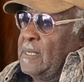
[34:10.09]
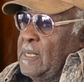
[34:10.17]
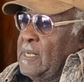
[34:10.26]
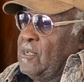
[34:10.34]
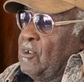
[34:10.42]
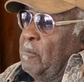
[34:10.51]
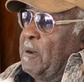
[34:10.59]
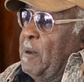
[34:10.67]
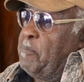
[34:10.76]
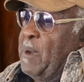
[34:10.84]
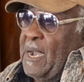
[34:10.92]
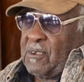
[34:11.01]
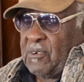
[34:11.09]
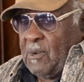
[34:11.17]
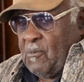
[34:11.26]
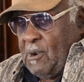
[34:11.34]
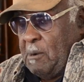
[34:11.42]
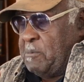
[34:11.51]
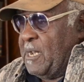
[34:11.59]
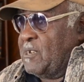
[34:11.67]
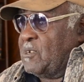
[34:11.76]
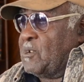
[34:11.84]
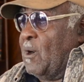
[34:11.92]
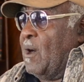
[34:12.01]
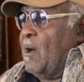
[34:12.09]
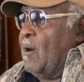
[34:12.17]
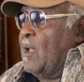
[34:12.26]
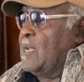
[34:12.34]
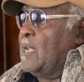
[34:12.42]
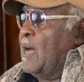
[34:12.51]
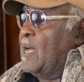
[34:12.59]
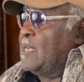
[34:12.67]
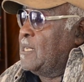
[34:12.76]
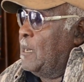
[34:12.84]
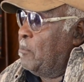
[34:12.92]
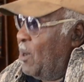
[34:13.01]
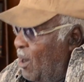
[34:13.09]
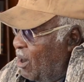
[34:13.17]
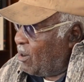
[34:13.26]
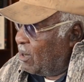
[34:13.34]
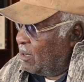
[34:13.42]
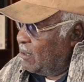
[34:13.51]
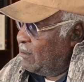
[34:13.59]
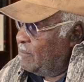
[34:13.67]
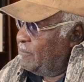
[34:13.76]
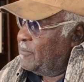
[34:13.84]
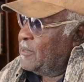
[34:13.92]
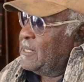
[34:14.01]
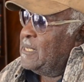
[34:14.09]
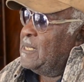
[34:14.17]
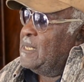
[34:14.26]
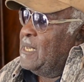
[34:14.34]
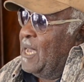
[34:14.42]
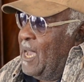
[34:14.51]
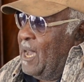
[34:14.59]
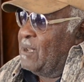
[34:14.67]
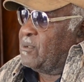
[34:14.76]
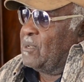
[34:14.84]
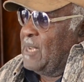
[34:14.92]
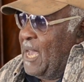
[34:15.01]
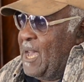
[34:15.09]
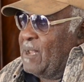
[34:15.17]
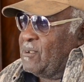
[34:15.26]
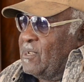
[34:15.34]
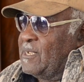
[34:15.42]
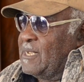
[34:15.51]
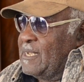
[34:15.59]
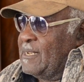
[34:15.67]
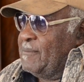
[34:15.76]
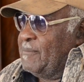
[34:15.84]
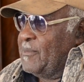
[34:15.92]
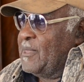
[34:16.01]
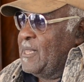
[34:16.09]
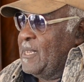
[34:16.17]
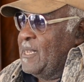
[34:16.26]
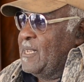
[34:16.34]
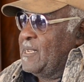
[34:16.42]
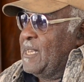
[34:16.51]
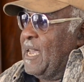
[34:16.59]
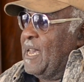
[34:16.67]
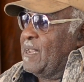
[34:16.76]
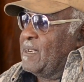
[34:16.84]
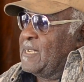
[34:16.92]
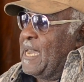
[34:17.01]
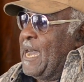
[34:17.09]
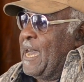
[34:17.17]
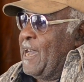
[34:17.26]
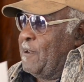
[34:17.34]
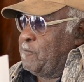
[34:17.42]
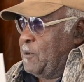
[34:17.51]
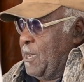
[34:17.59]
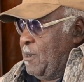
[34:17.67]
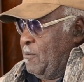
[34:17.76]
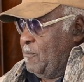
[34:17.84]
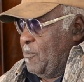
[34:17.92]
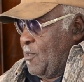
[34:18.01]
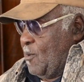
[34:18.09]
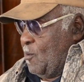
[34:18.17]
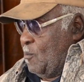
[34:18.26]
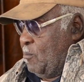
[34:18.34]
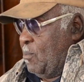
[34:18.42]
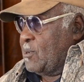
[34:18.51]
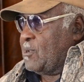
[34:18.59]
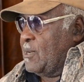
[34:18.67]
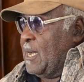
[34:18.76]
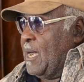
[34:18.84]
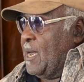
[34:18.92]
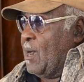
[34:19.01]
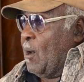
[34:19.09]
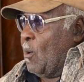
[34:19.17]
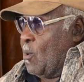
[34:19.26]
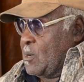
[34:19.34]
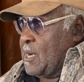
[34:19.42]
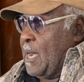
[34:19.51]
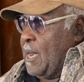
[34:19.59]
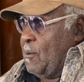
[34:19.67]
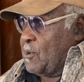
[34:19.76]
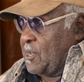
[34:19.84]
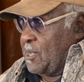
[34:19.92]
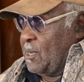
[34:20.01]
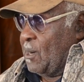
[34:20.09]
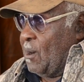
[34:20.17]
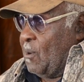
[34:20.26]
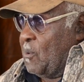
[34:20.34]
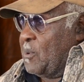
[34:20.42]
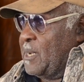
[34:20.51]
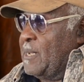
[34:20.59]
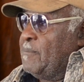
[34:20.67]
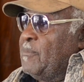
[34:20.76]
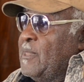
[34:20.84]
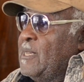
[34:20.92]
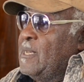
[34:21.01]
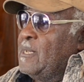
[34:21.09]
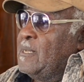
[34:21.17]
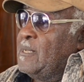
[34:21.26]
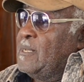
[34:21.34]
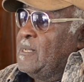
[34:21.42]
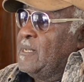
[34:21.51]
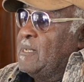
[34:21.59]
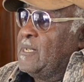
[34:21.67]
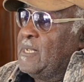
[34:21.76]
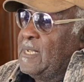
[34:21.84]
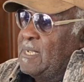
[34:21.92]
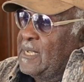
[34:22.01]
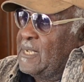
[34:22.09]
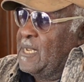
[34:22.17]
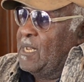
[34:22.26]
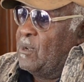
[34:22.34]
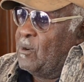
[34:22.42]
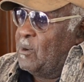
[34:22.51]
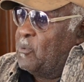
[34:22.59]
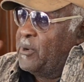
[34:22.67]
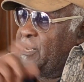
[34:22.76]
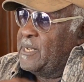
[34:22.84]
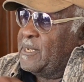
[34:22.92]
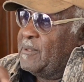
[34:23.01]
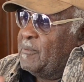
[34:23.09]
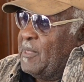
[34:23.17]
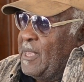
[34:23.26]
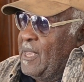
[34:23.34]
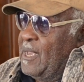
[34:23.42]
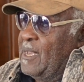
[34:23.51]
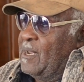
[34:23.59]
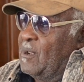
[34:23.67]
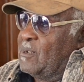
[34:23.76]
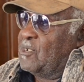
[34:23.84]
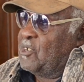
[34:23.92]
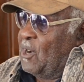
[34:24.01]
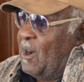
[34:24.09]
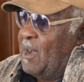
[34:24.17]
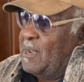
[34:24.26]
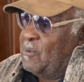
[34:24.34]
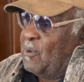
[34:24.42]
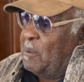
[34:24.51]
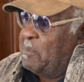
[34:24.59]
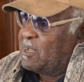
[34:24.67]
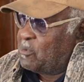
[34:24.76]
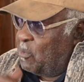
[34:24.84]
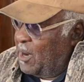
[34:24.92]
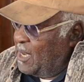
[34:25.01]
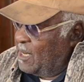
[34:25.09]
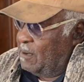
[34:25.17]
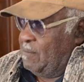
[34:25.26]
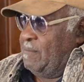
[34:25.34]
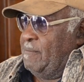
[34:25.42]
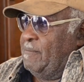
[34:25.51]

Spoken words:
He jumped out the back seat and run up there and started hollering at my uncle. Anson. And they had a knife there, a butcher knife, hog knife, what to kill a hog with. And he hitting at her with it. And Uncle George run between them.